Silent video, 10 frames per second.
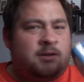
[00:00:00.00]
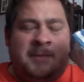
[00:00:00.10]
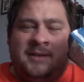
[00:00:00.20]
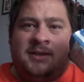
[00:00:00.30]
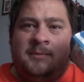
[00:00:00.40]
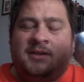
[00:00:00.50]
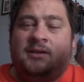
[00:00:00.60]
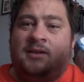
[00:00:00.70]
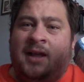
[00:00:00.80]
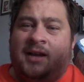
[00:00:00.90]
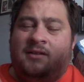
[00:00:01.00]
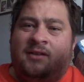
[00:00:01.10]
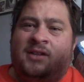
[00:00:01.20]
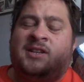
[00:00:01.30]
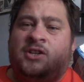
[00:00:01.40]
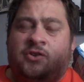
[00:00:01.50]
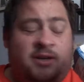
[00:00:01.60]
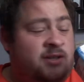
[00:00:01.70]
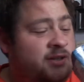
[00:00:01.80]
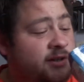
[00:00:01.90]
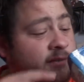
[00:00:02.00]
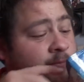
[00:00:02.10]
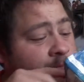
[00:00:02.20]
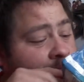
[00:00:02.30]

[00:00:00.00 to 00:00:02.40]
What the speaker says: Smells some like the citrus.